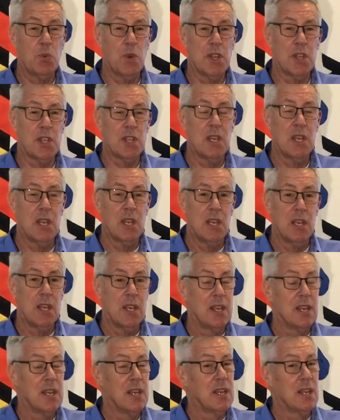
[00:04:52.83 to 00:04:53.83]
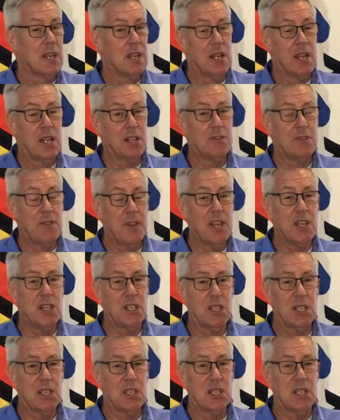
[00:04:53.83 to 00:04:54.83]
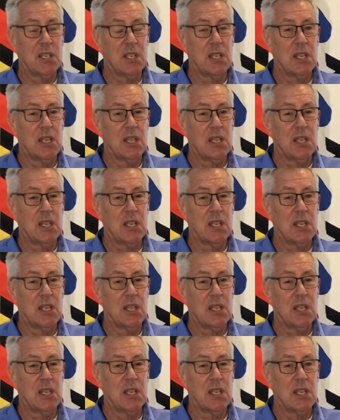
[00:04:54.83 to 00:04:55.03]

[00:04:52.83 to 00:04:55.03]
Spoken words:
with, let's face it,